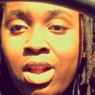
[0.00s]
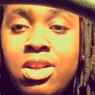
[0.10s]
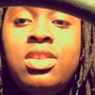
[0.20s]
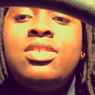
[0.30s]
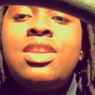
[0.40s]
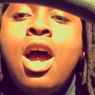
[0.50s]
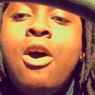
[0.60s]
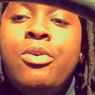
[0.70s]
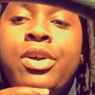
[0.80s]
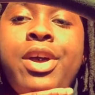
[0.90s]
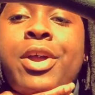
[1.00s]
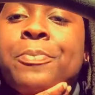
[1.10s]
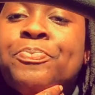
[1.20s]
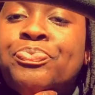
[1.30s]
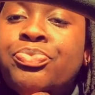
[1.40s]
this is not
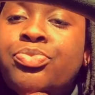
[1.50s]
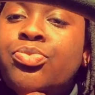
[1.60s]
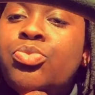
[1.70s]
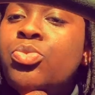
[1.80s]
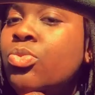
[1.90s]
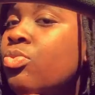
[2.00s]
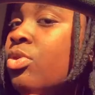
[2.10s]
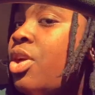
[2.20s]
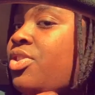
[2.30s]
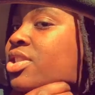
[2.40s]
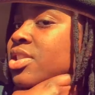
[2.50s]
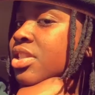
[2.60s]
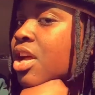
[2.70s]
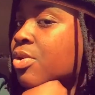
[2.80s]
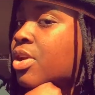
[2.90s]
okay. This is
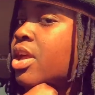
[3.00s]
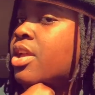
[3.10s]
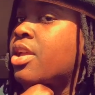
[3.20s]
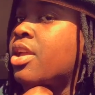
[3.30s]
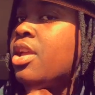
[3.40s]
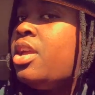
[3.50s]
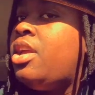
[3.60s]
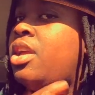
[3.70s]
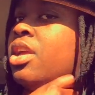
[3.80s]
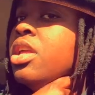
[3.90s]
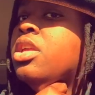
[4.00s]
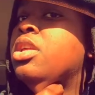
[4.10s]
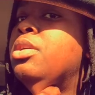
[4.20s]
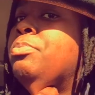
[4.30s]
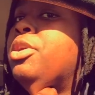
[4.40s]
not okay.
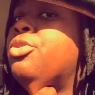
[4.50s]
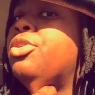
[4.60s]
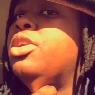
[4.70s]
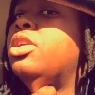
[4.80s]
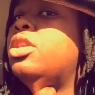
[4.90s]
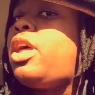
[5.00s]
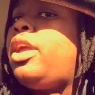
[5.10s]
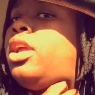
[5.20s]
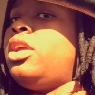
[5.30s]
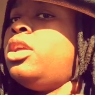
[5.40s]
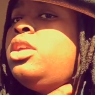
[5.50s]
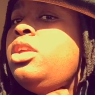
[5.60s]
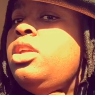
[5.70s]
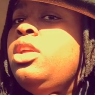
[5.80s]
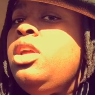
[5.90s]
Period. Like,
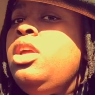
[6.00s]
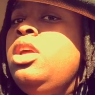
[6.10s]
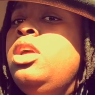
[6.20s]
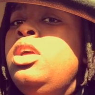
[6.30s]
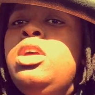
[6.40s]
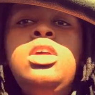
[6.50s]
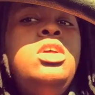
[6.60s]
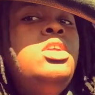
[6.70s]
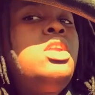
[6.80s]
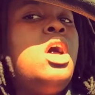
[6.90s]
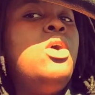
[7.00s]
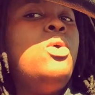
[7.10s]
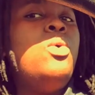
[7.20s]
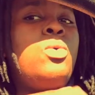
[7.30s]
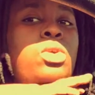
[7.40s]

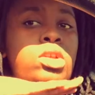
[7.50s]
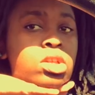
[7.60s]
no.